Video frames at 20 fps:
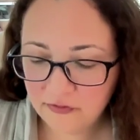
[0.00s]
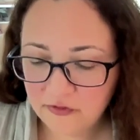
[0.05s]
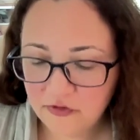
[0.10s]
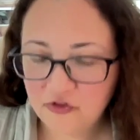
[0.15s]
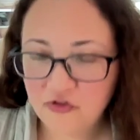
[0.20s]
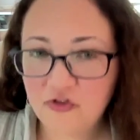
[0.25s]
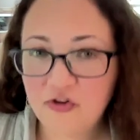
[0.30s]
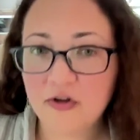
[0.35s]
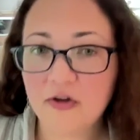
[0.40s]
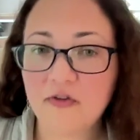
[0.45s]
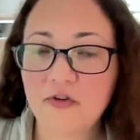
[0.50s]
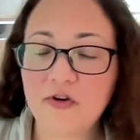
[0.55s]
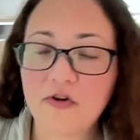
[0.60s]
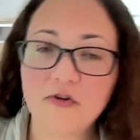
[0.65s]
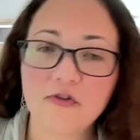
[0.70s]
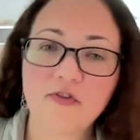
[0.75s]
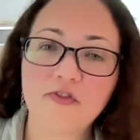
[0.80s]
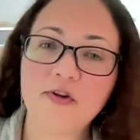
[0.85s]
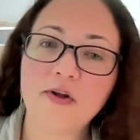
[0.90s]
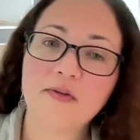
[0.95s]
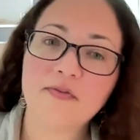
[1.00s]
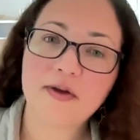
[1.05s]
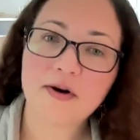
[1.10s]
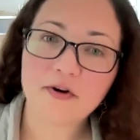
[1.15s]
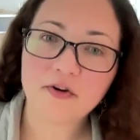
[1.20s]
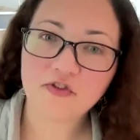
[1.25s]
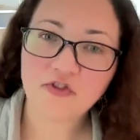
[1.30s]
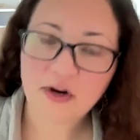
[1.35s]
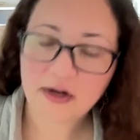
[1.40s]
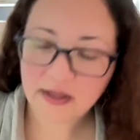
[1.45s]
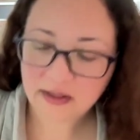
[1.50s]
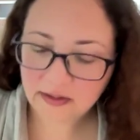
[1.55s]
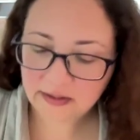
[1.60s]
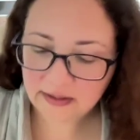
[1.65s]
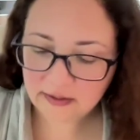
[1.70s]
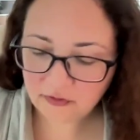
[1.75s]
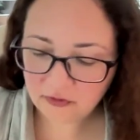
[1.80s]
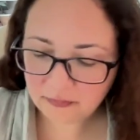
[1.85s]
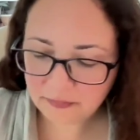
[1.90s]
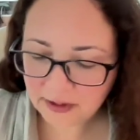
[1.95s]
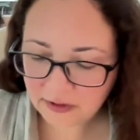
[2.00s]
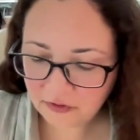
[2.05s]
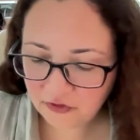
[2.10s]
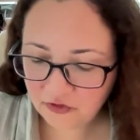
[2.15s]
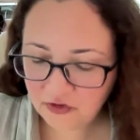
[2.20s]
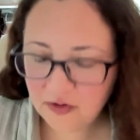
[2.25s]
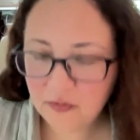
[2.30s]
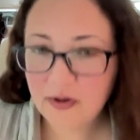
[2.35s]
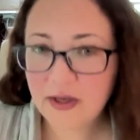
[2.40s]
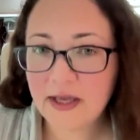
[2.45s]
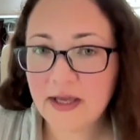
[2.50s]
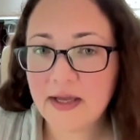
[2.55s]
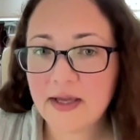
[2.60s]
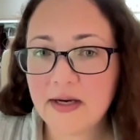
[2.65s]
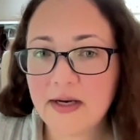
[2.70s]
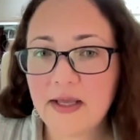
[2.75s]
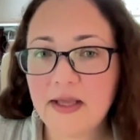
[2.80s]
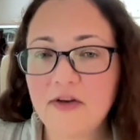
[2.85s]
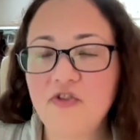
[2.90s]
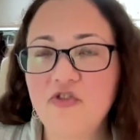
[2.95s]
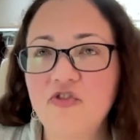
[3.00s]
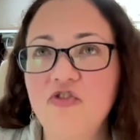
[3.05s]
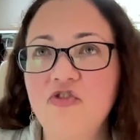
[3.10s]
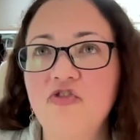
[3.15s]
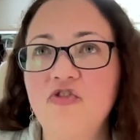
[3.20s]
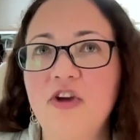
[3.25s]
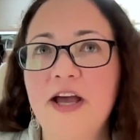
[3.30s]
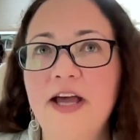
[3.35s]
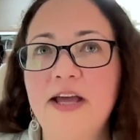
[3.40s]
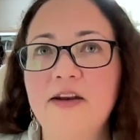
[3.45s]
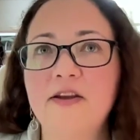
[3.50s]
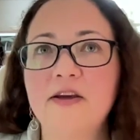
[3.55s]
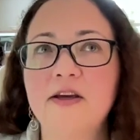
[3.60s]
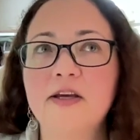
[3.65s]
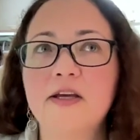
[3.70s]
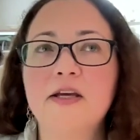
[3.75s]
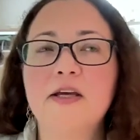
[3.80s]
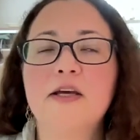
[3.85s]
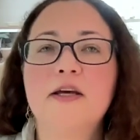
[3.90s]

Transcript: shielded yourself energetically as best you can, and shed